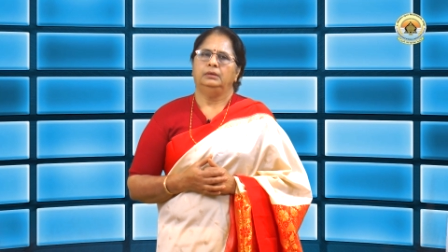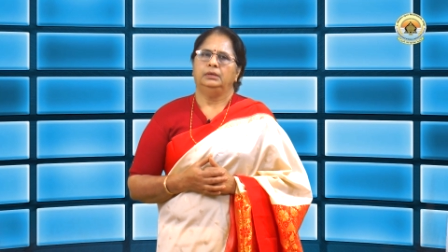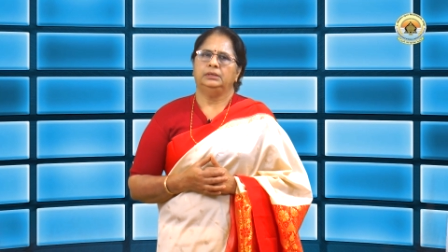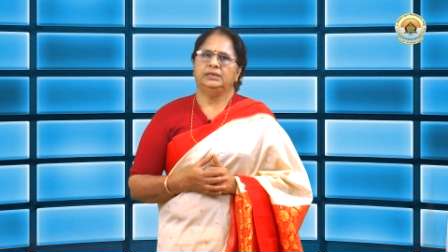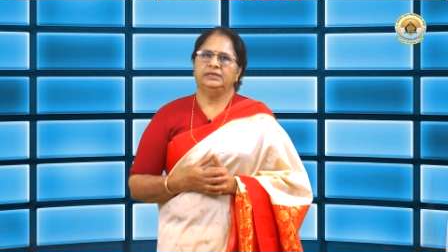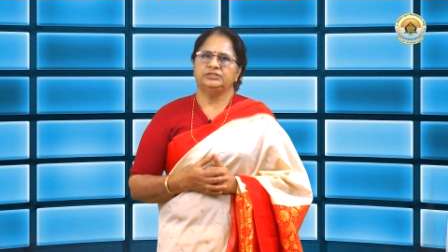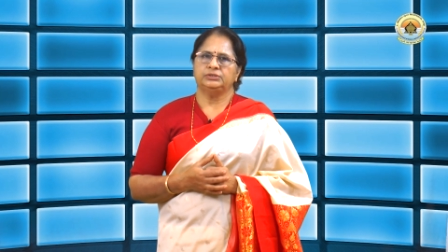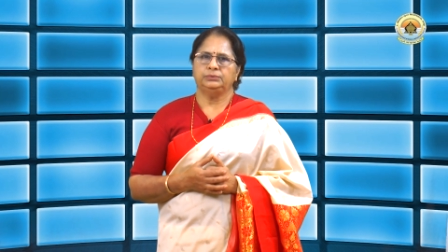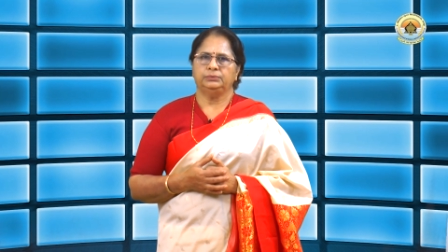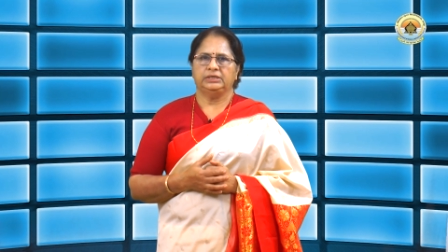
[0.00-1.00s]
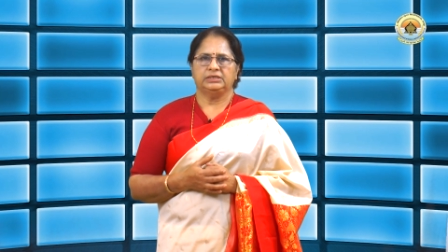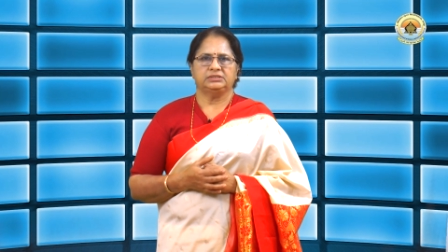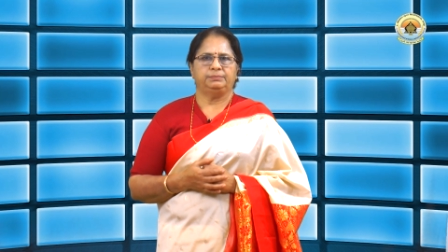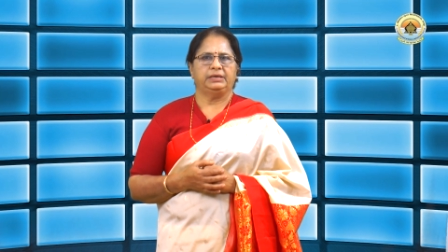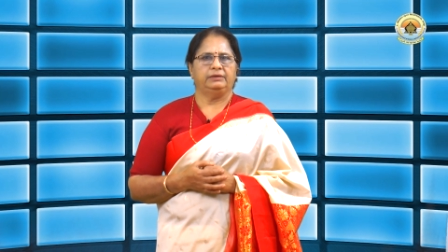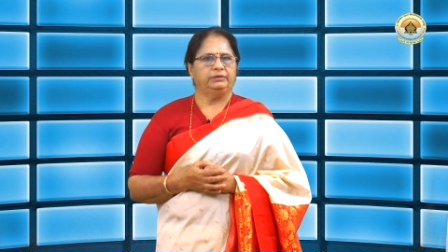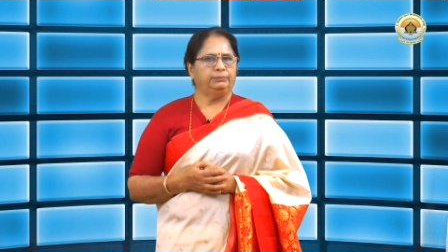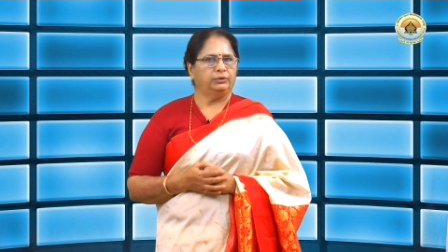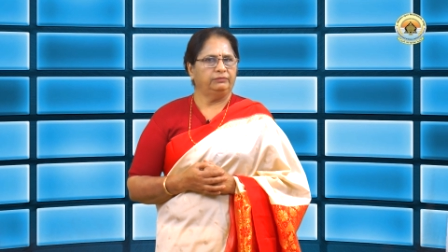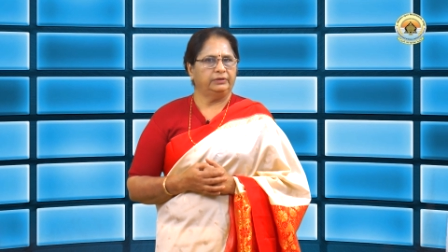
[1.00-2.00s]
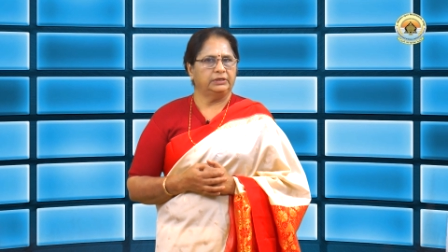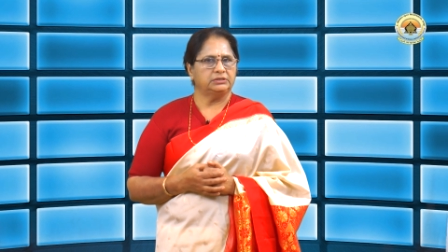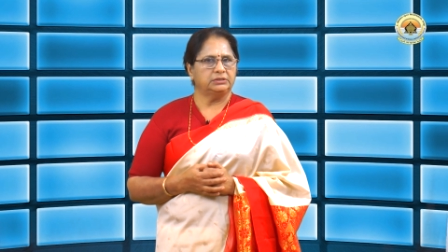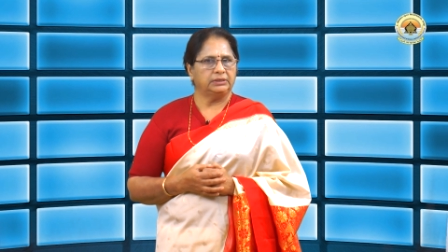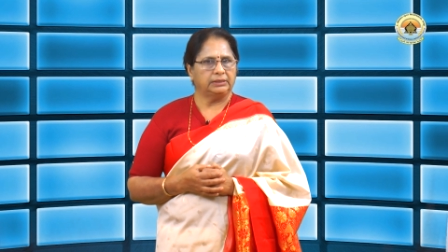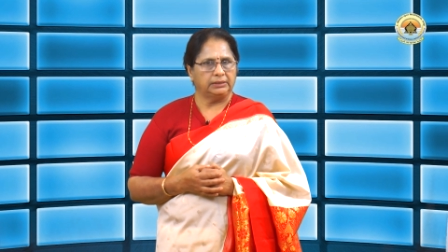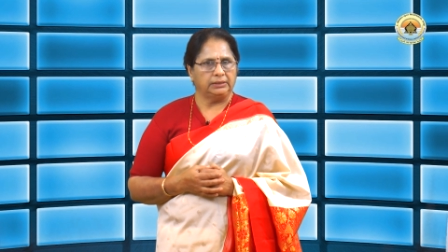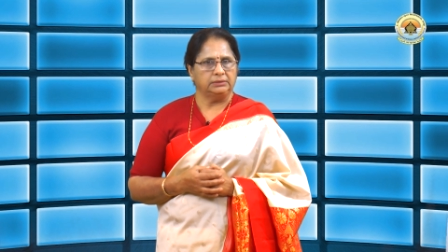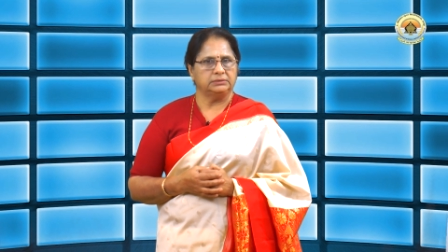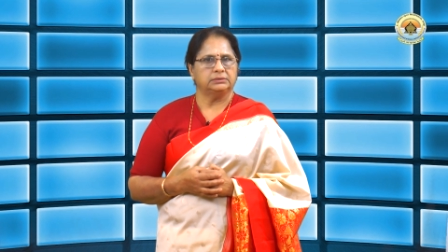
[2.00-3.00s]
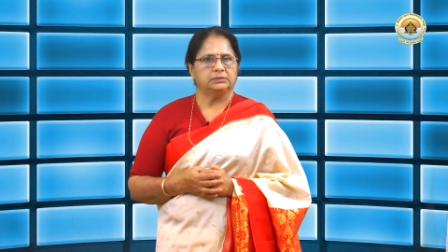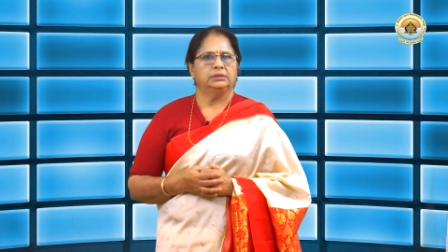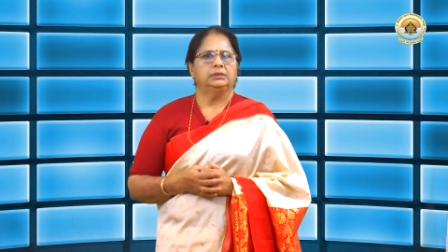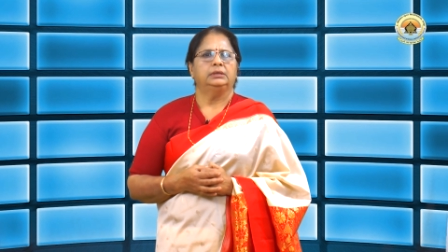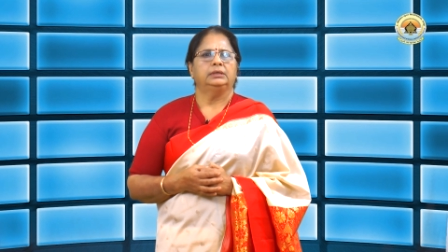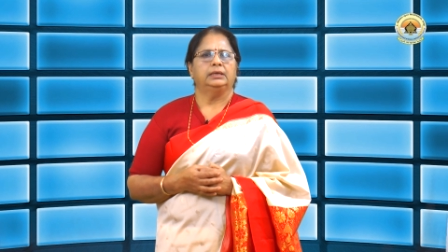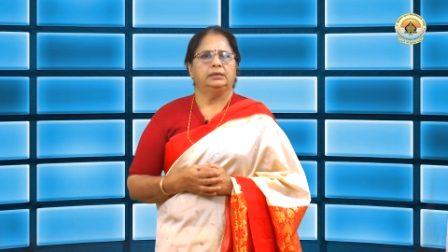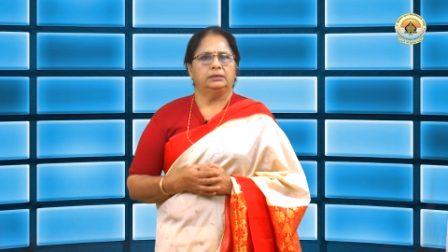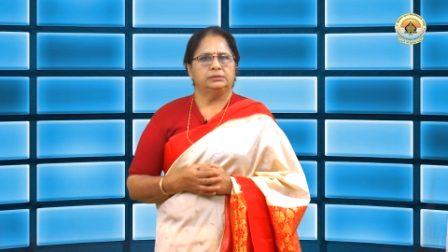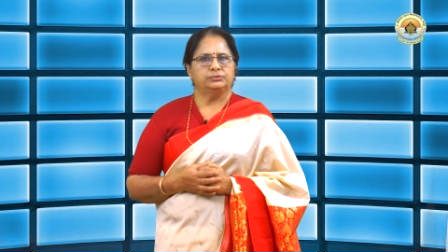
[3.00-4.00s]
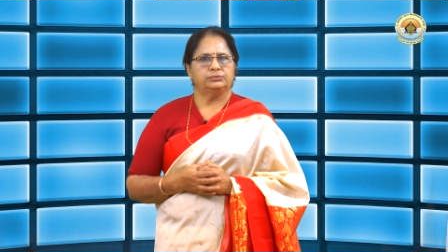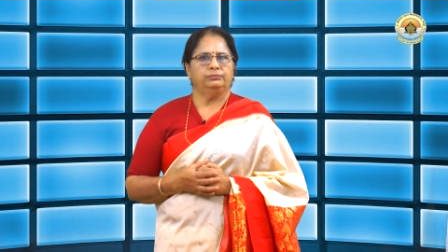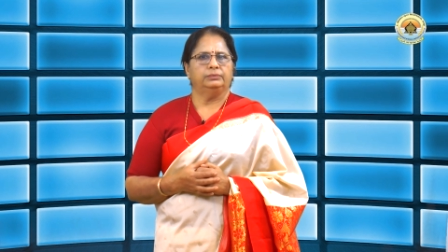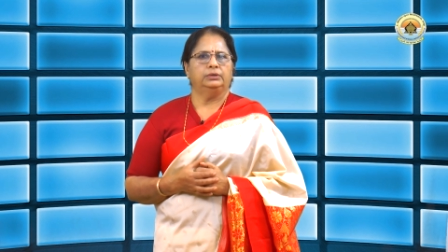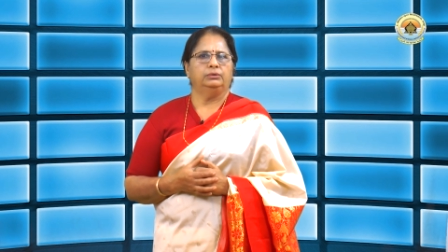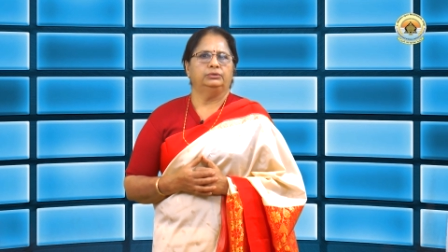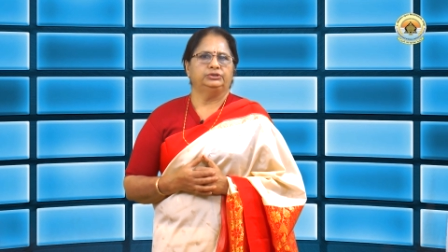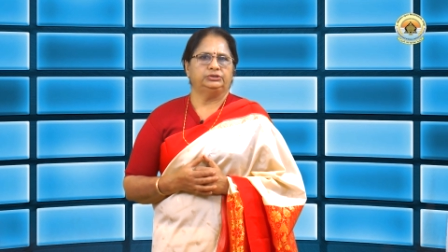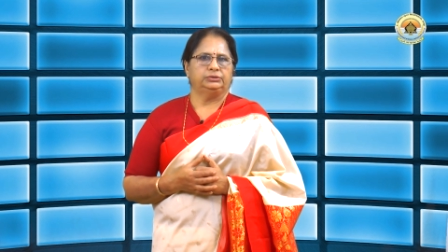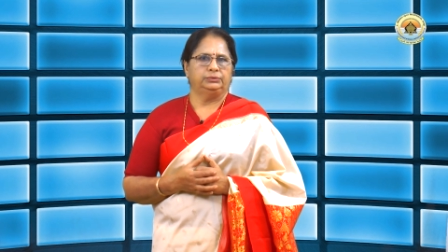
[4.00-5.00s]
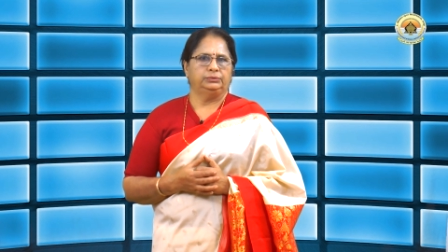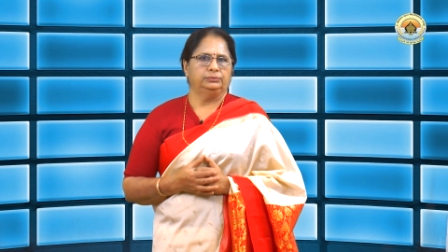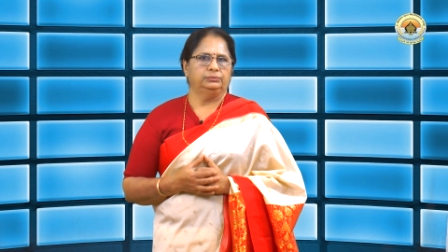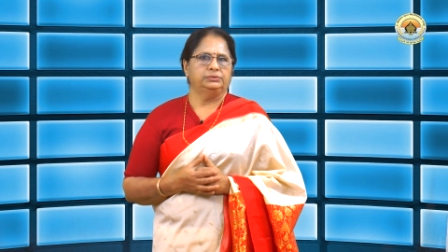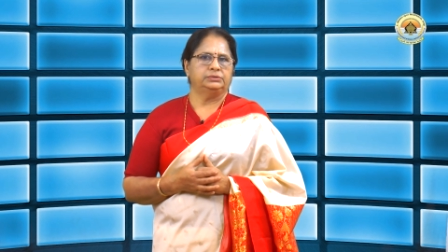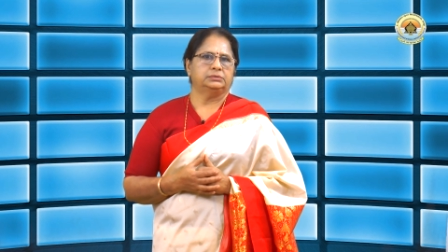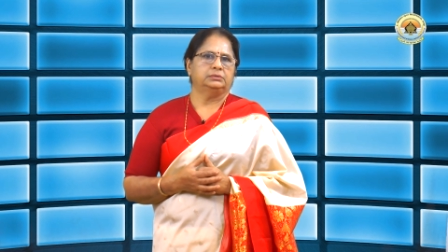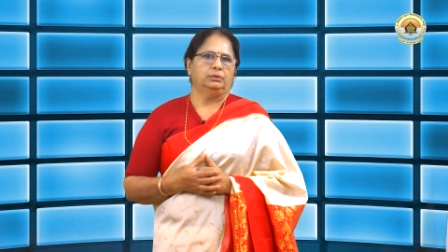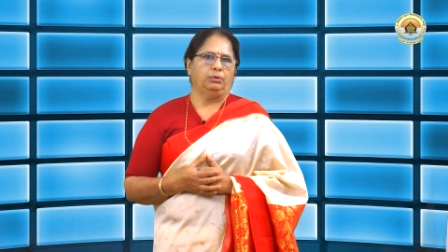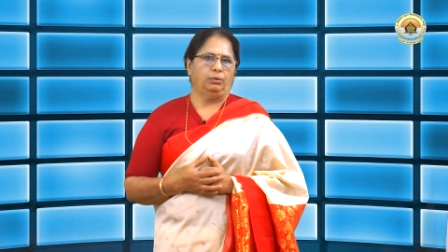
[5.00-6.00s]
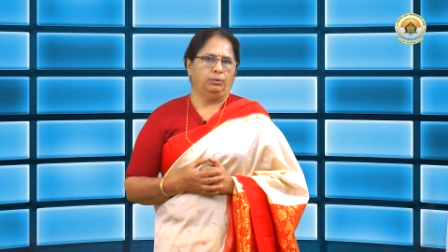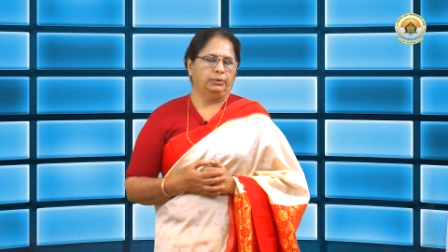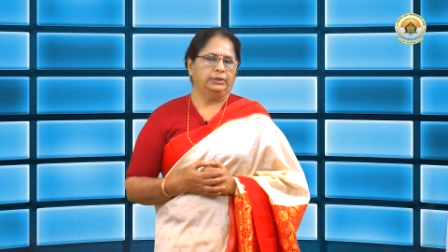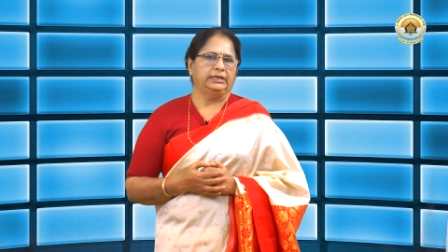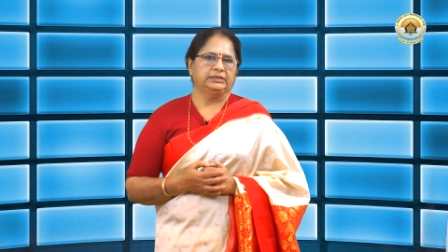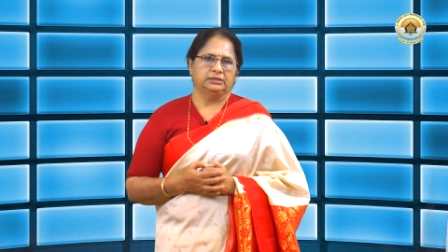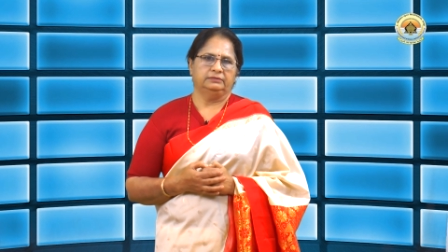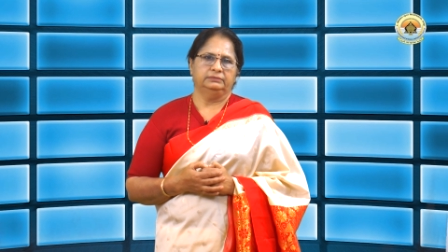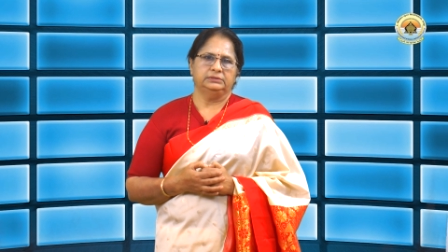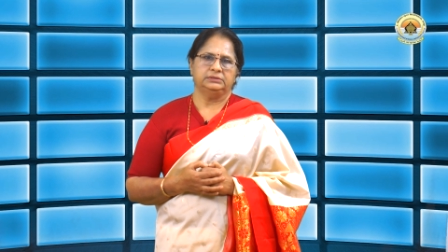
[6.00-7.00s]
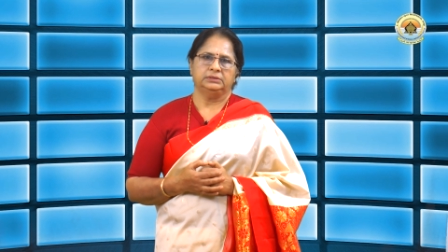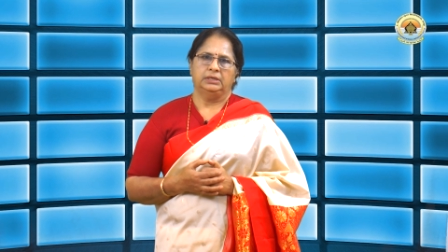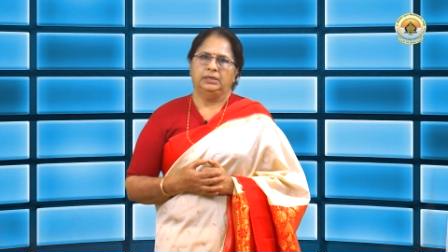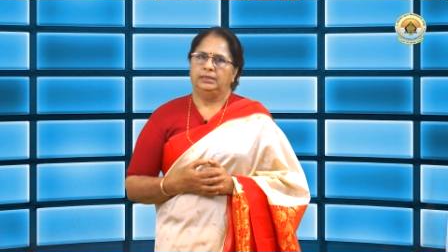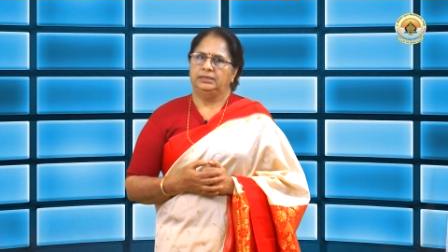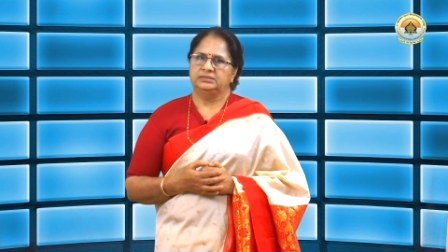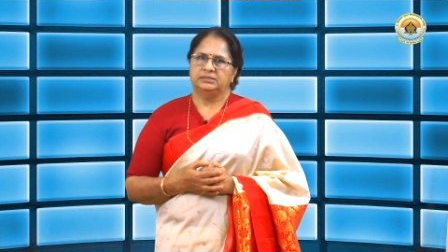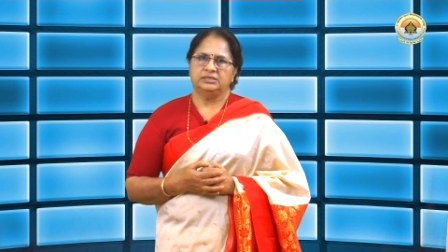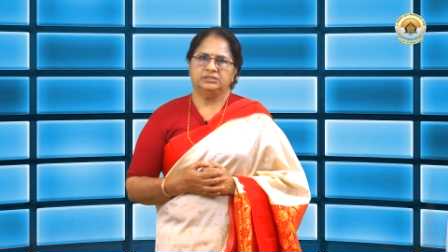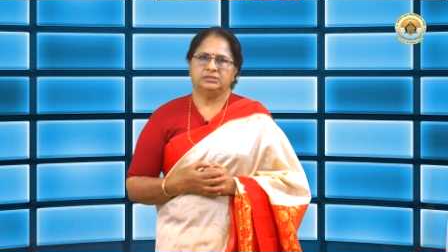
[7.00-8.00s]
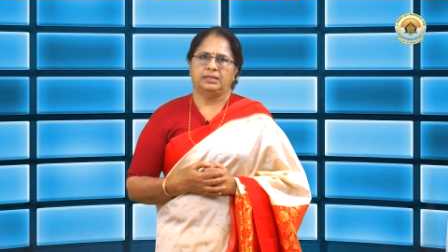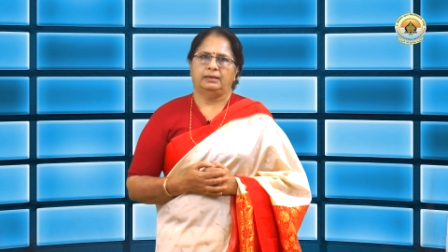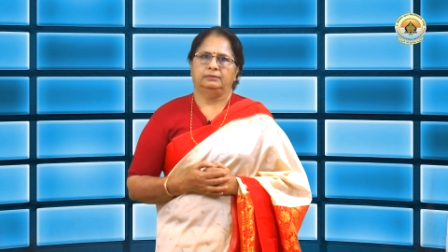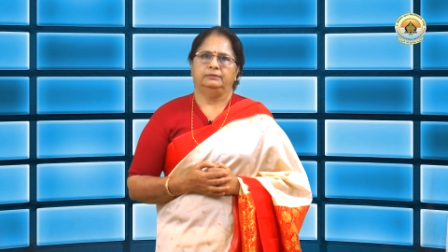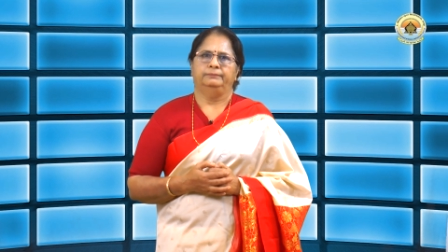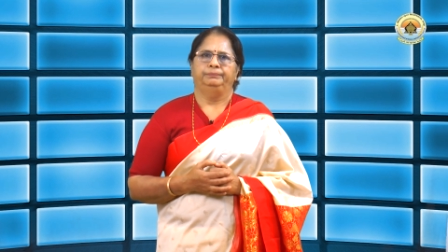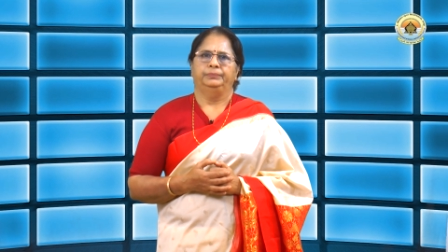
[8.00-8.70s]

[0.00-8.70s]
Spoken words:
In addition to these, behavior modification techniques can also work on schedules or intervals in such that